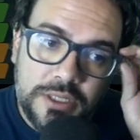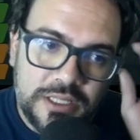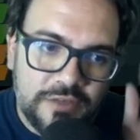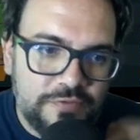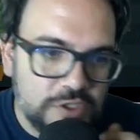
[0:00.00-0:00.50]

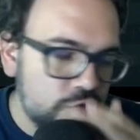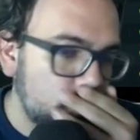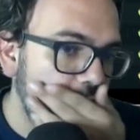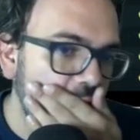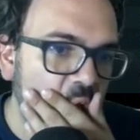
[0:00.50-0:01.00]
Their first
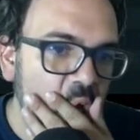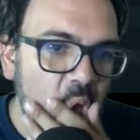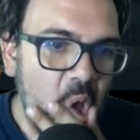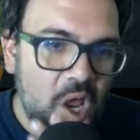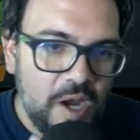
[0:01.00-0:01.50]
real
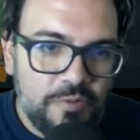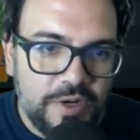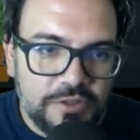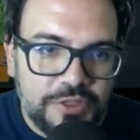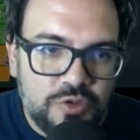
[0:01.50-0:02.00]

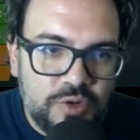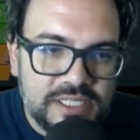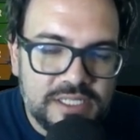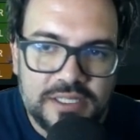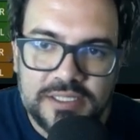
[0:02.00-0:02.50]
threat
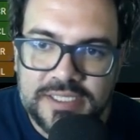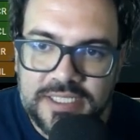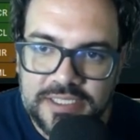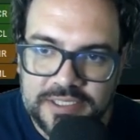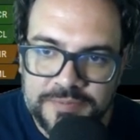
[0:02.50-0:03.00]
this
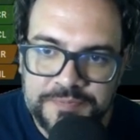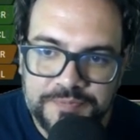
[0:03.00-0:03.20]
season.